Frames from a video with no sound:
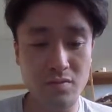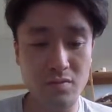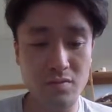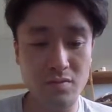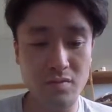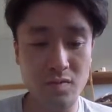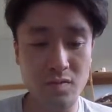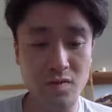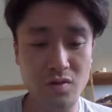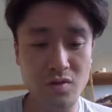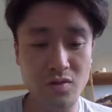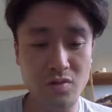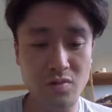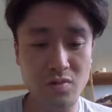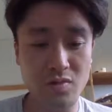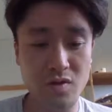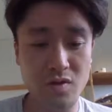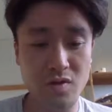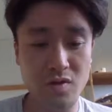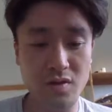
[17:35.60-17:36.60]
This could
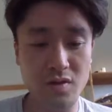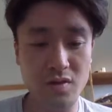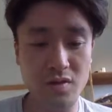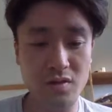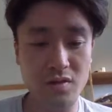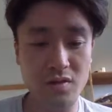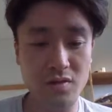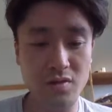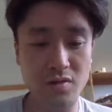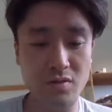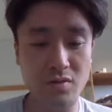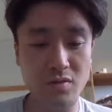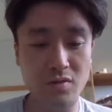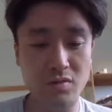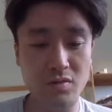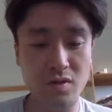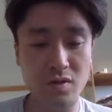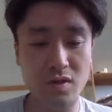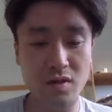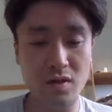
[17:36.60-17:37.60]
be
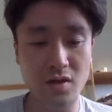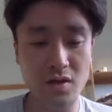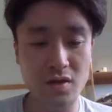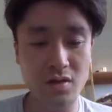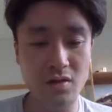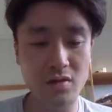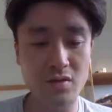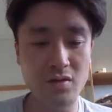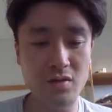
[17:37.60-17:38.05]
over here.